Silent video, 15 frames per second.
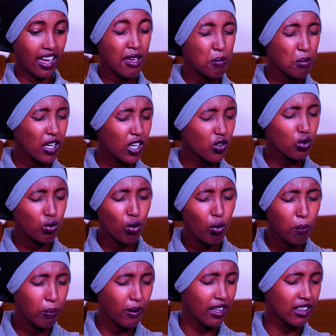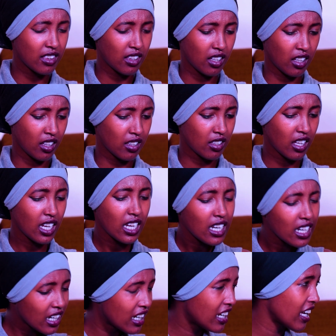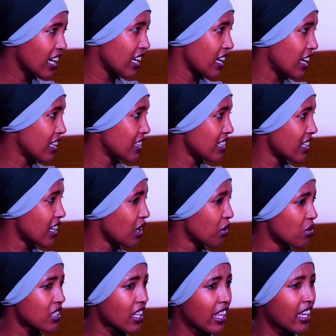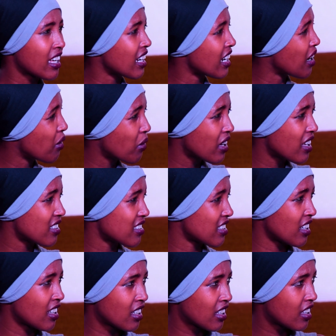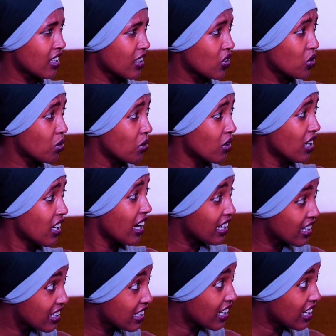made 2 paintings in a day, and then I was like, naweza hii kitu, I